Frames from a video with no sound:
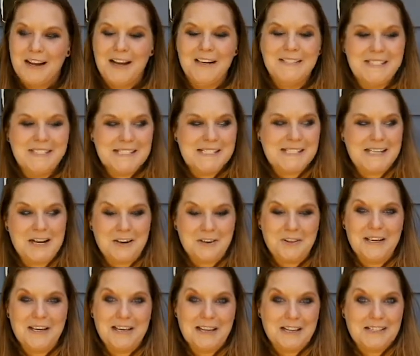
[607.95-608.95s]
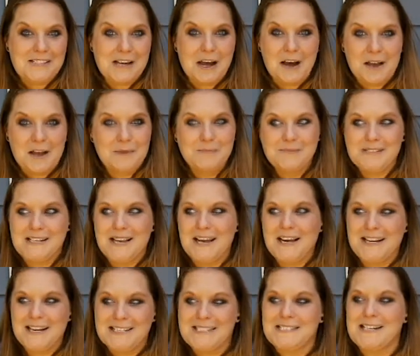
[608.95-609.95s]
unsettling at times.
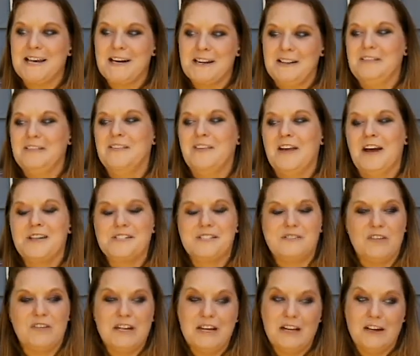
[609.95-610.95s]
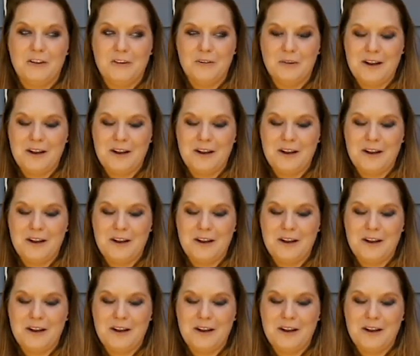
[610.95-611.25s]
Like I said in the last video,